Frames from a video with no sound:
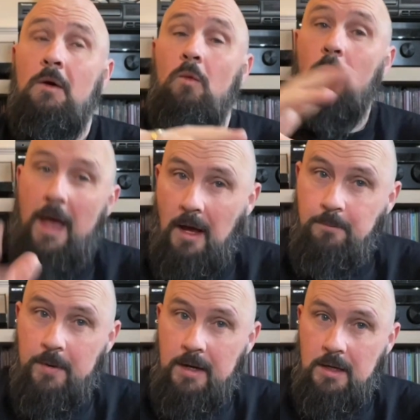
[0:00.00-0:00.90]
We had
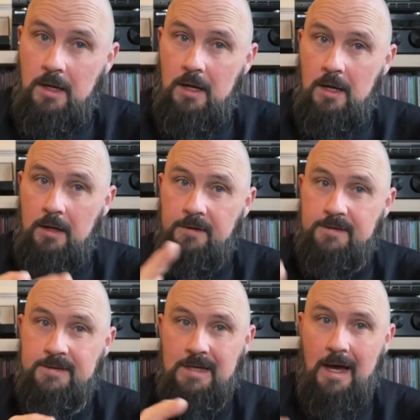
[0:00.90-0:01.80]
been
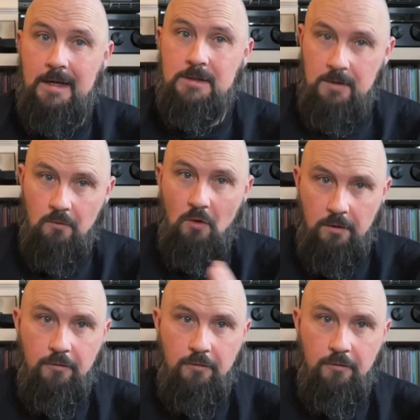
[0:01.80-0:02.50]
running